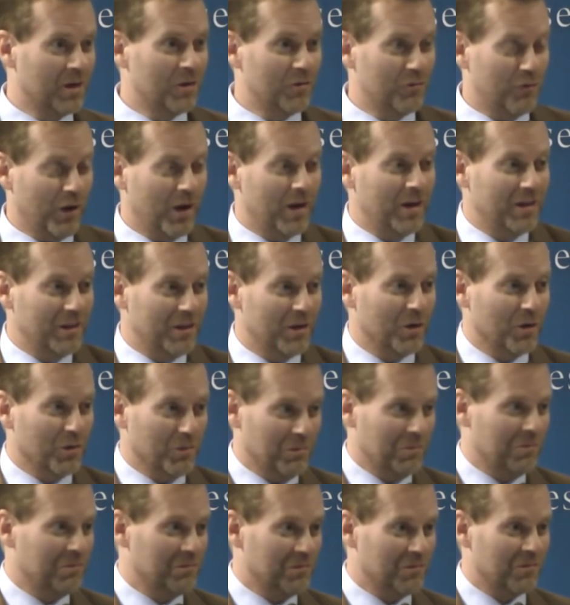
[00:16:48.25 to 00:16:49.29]
fight their
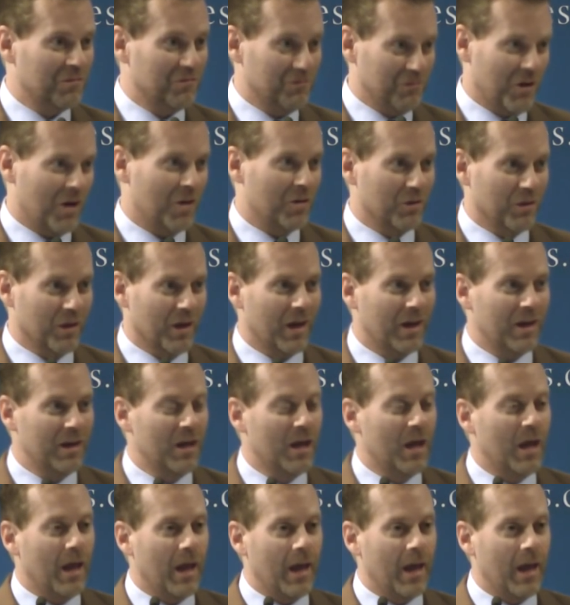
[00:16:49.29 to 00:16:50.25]
fatherland,